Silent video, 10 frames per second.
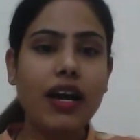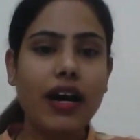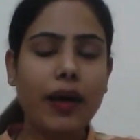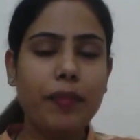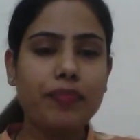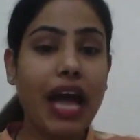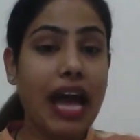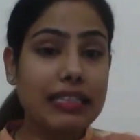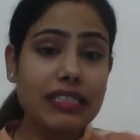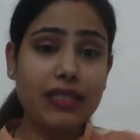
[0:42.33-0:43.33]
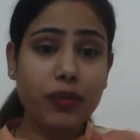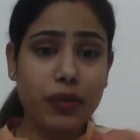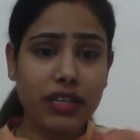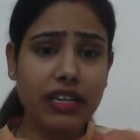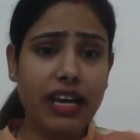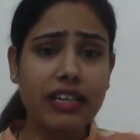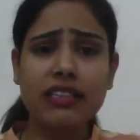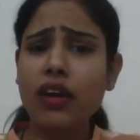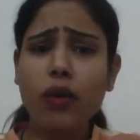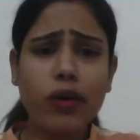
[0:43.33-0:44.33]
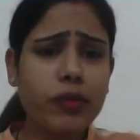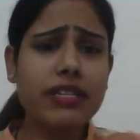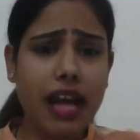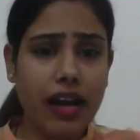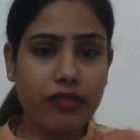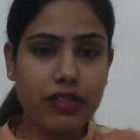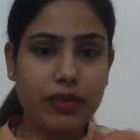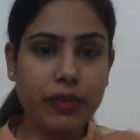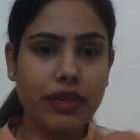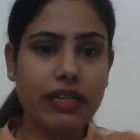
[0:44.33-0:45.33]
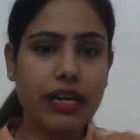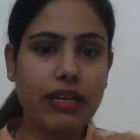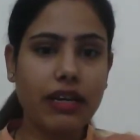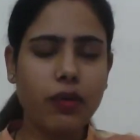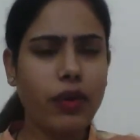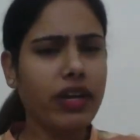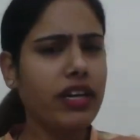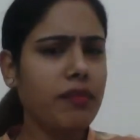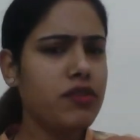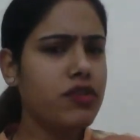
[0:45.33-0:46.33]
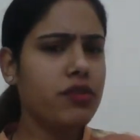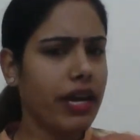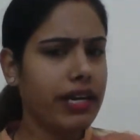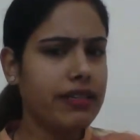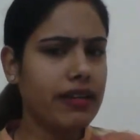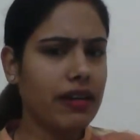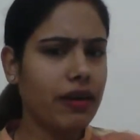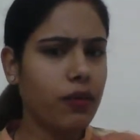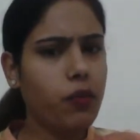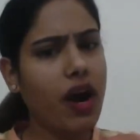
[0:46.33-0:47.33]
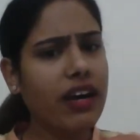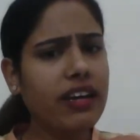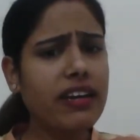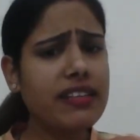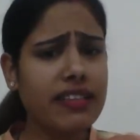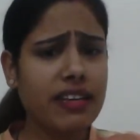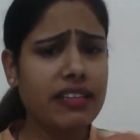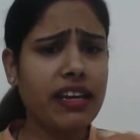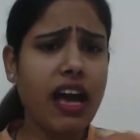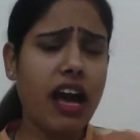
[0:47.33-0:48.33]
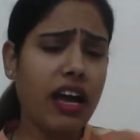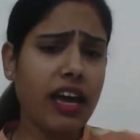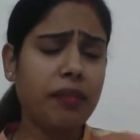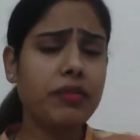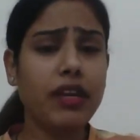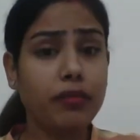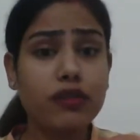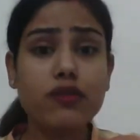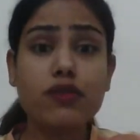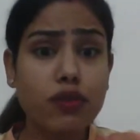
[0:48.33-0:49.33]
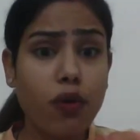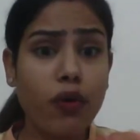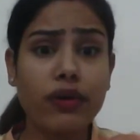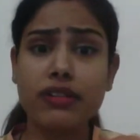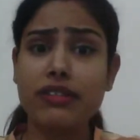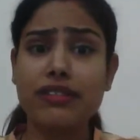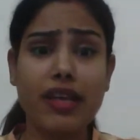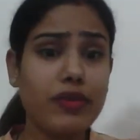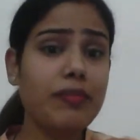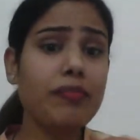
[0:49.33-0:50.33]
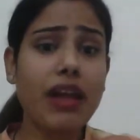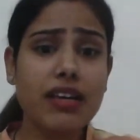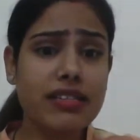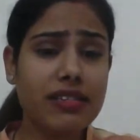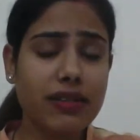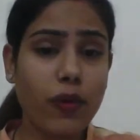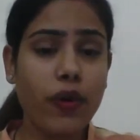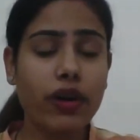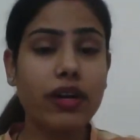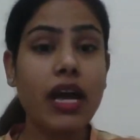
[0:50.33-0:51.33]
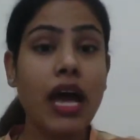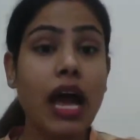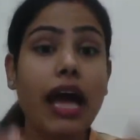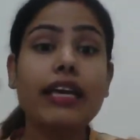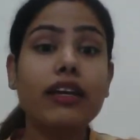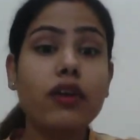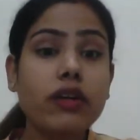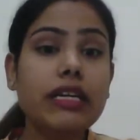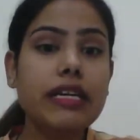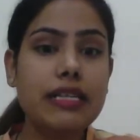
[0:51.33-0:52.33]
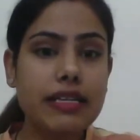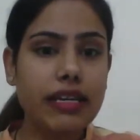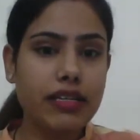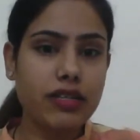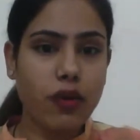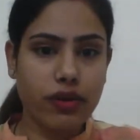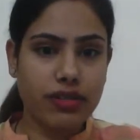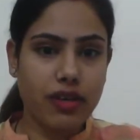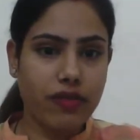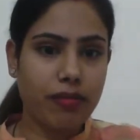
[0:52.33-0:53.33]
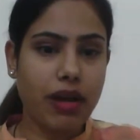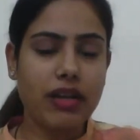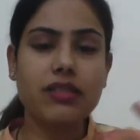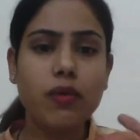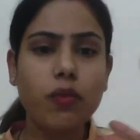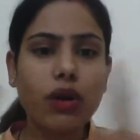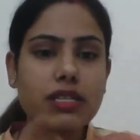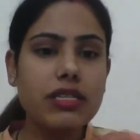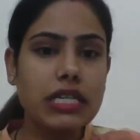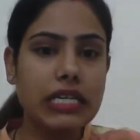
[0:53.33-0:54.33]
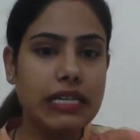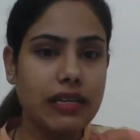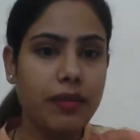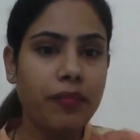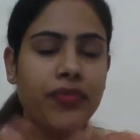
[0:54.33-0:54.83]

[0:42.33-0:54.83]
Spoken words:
have this query, and they always have this query that when it comes to writing, why is it that I am unable to score 7 plus, or I cannot easily score 7 plus? What's the reason?